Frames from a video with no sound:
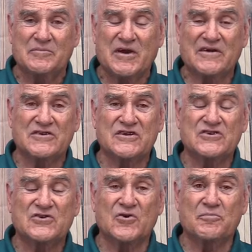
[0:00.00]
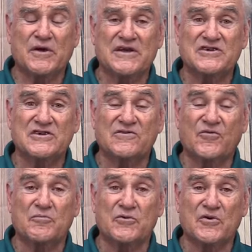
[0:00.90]
But I have such short patience
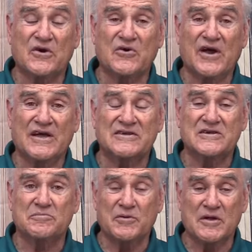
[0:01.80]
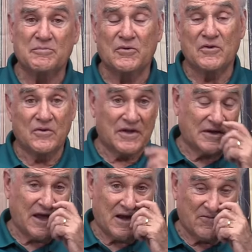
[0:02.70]
for bureaucrats and people
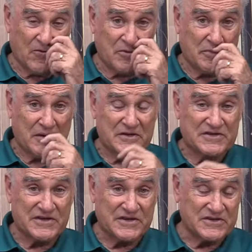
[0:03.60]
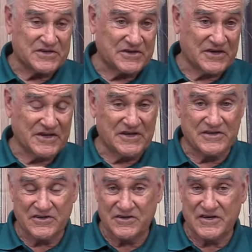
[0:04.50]
that can't afford babysitters and their
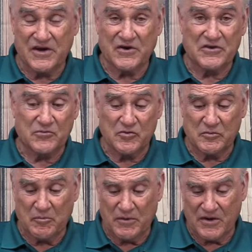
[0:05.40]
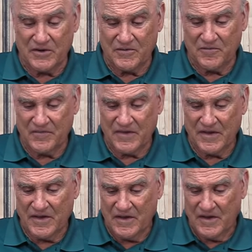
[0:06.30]
kids are tearing the room apart.
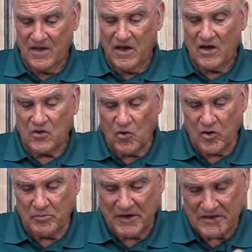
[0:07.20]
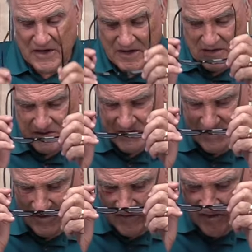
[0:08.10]
Gordon MacDonald's
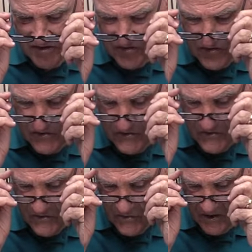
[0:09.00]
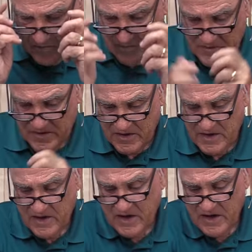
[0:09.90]
tells this true story.
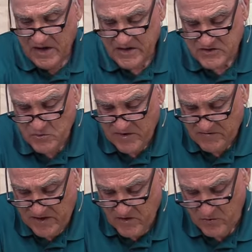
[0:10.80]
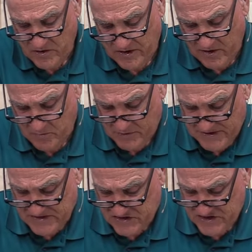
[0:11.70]
He and his wife Gail were on an
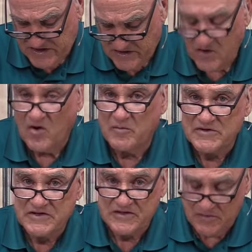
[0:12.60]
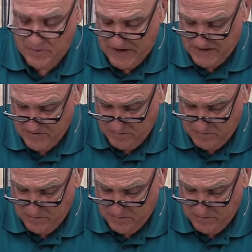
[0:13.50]
airplane seated almost at the back of the